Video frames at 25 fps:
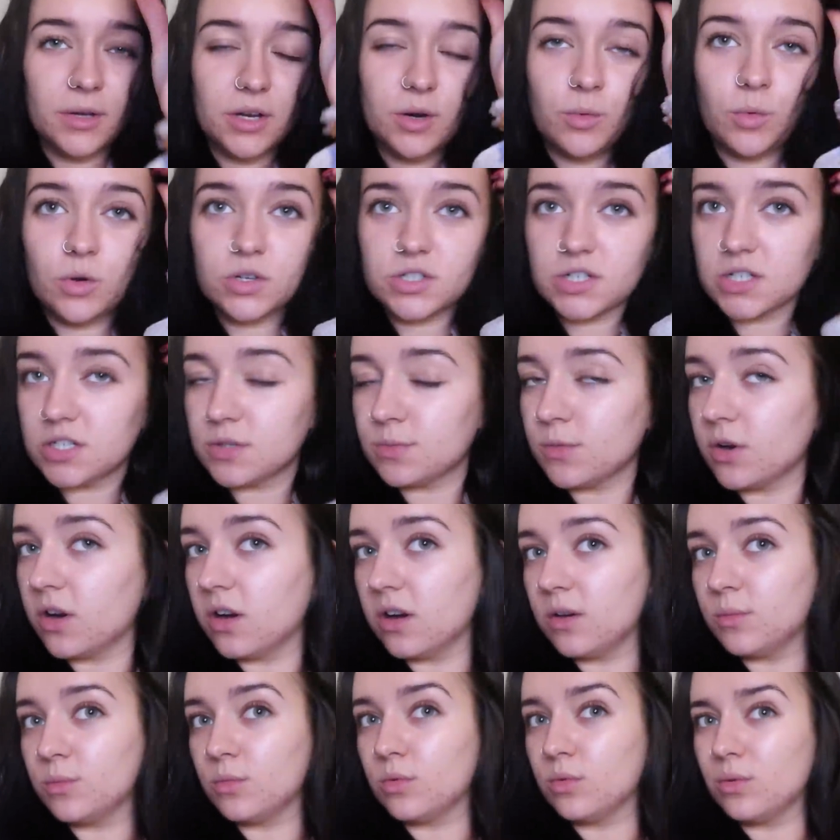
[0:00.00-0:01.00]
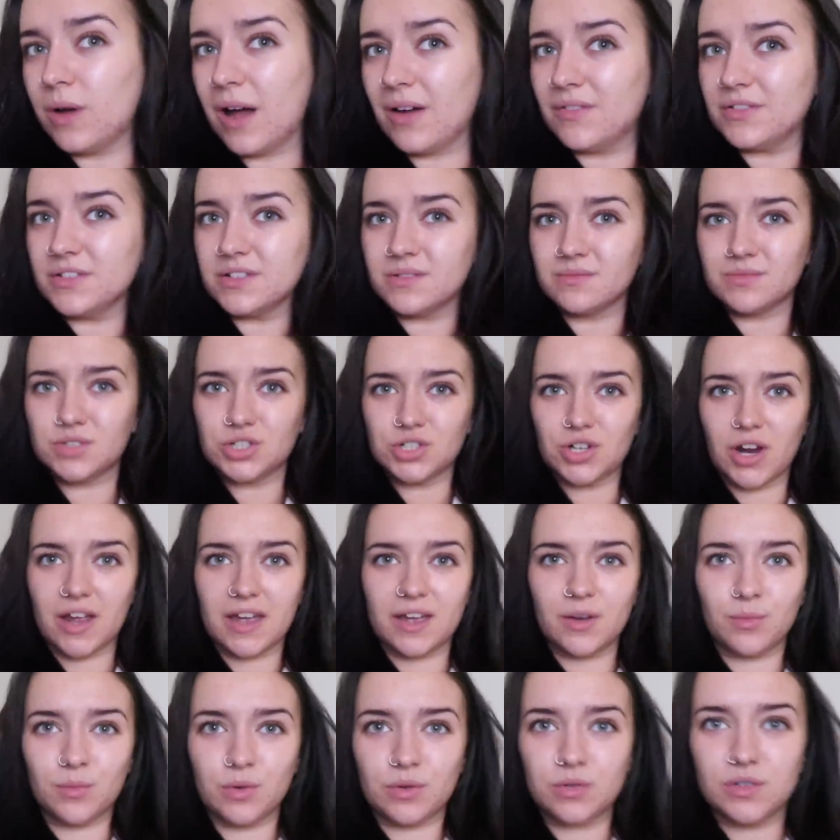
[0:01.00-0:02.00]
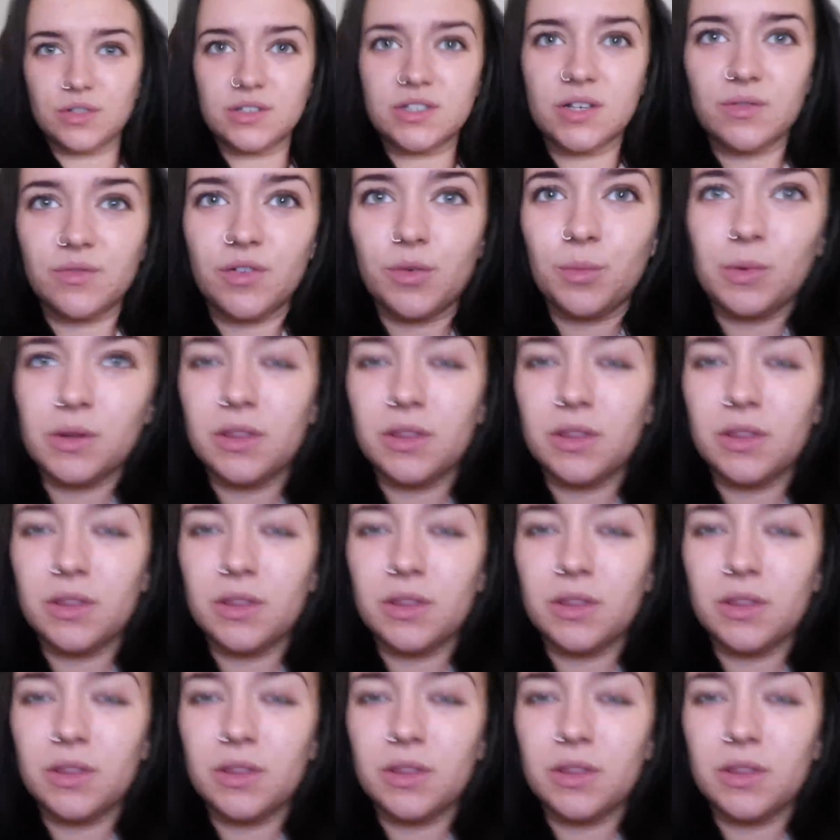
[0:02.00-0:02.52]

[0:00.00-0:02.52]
going to wash it tomorrow and we'll have it straight and we'll do something